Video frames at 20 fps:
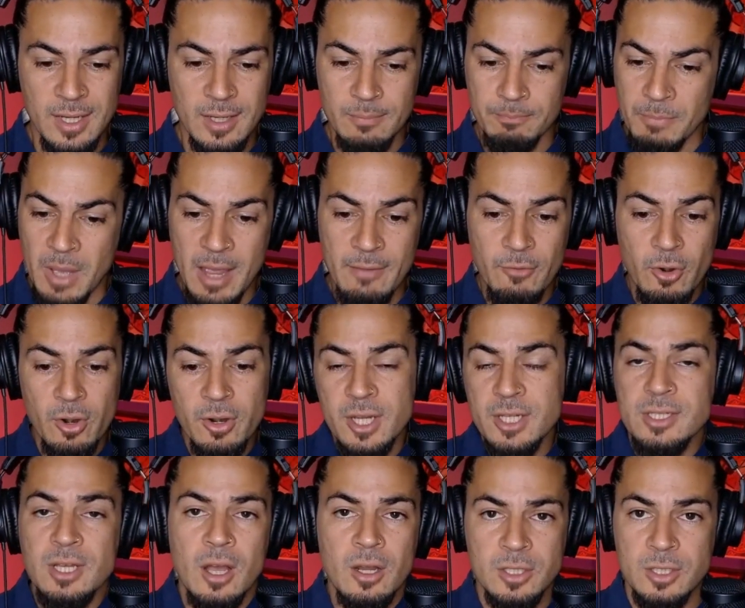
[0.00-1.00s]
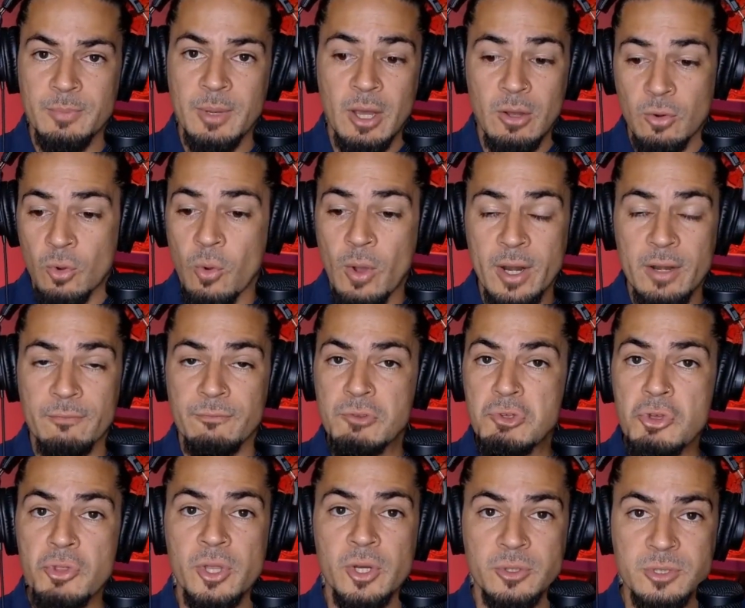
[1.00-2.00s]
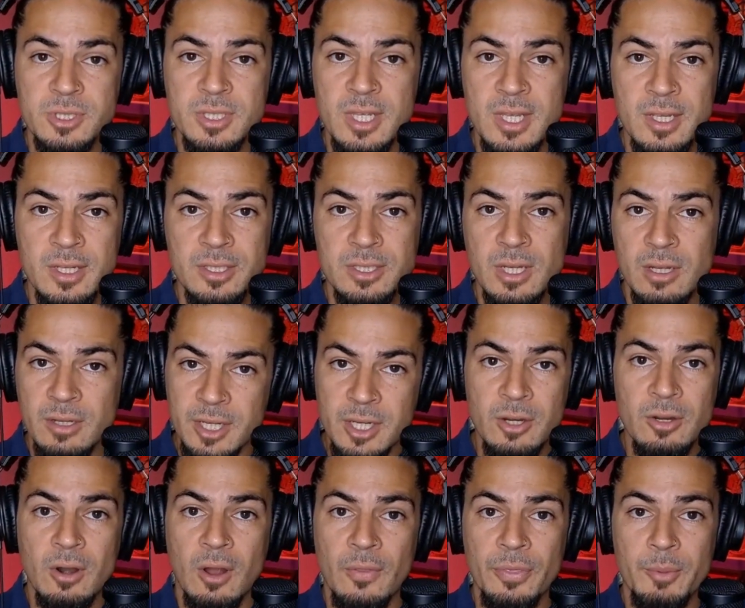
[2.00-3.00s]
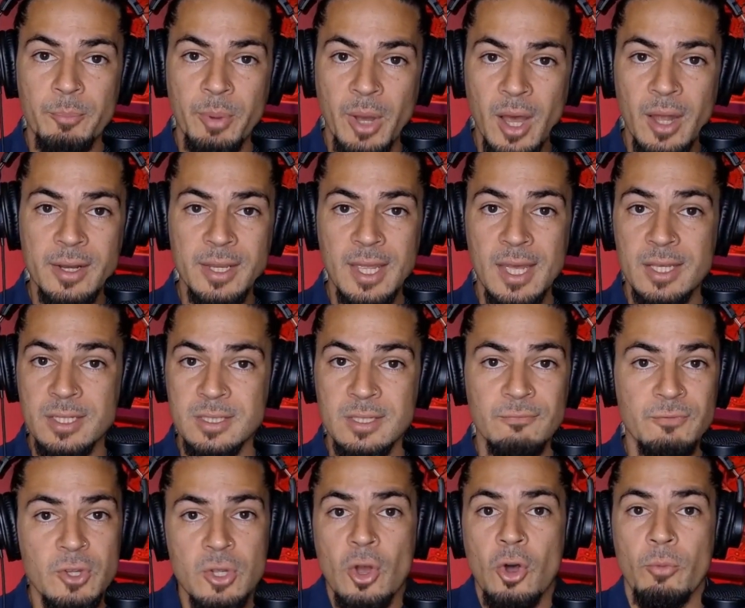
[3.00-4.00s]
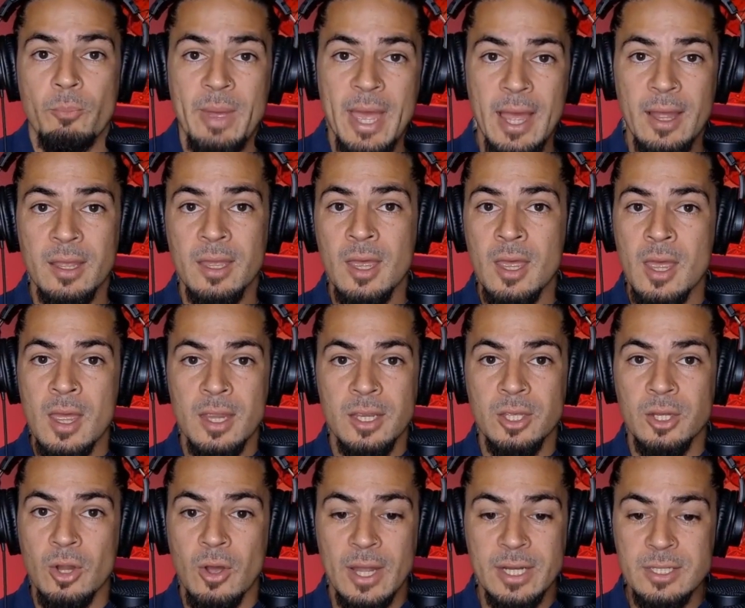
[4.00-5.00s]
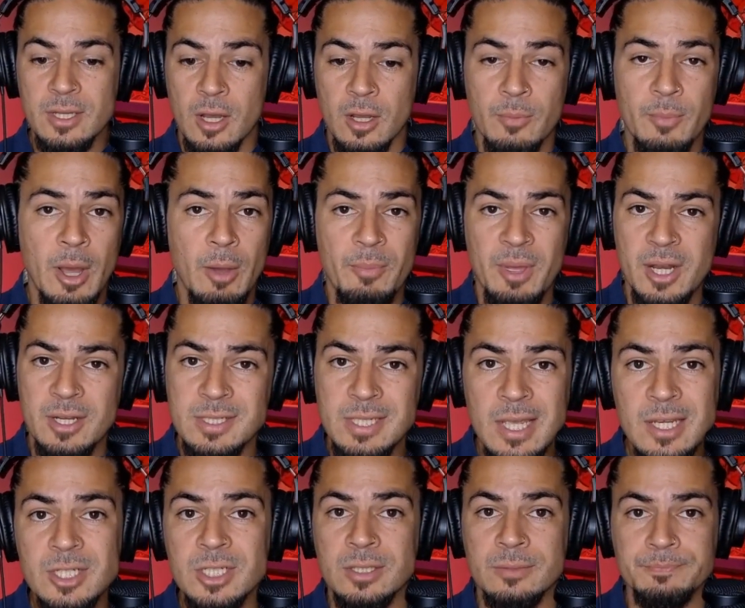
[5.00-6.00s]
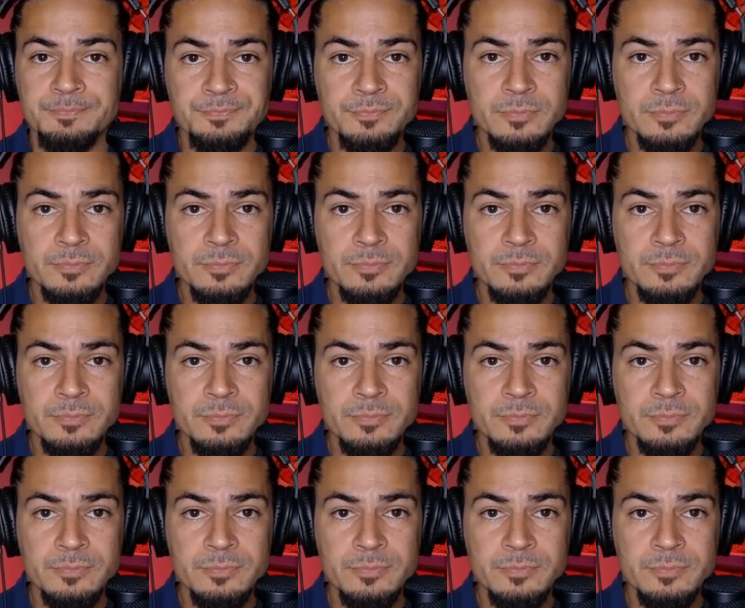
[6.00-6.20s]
And I've already talked about quite a few of those things here on the podcast. If you go back, I talk about meditation.